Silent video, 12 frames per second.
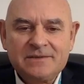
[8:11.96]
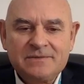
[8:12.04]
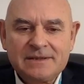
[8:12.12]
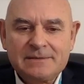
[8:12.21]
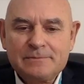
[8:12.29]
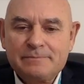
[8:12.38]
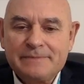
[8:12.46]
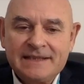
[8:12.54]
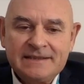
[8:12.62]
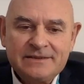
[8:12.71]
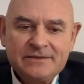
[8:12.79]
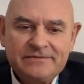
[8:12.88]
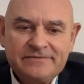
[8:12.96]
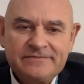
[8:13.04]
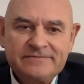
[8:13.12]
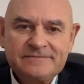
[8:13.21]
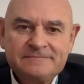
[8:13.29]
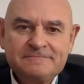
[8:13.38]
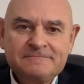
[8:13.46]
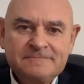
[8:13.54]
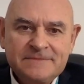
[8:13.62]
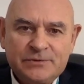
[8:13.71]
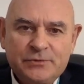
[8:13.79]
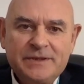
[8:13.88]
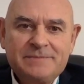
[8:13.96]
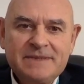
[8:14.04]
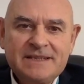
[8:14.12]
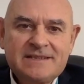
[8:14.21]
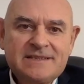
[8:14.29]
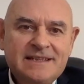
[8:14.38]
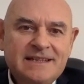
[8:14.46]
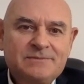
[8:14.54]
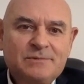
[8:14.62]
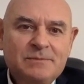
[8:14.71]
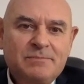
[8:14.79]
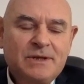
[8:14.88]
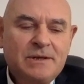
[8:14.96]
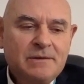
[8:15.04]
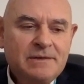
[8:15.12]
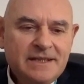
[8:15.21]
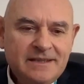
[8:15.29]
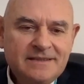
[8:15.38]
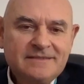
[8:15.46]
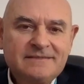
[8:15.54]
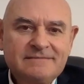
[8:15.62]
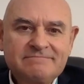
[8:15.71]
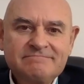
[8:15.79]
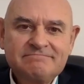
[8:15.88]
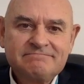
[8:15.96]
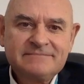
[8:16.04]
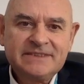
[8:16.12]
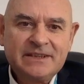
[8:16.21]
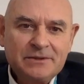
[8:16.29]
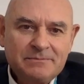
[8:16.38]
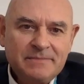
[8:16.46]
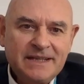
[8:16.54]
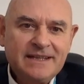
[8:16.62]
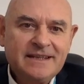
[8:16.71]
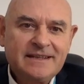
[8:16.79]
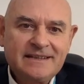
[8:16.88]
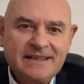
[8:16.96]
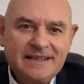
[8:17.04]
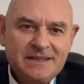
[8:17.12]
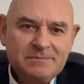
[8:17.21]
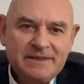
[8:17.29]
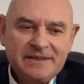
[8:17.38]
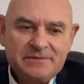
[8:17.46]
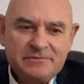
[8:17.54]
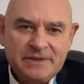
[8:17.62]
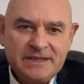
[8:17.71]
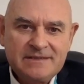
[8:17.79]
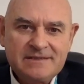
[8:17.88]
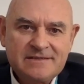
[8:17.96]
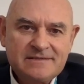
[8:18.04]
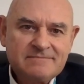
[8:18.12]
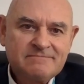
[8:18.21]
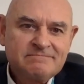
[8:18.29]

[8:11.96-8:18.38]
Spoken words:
development of treatments that will probably not make anybody rich.